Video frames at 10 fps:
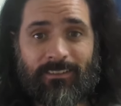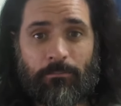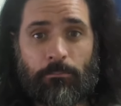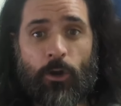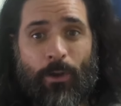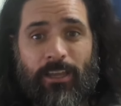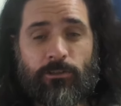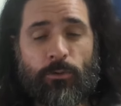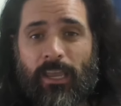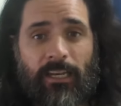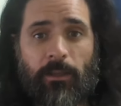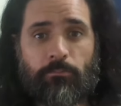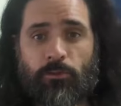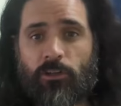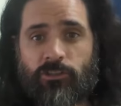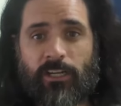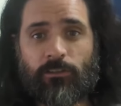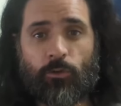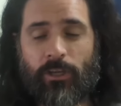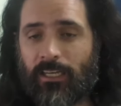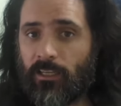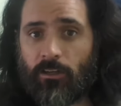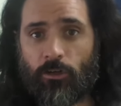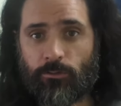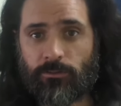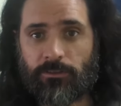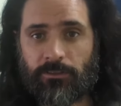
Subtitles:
my way to any project or any code.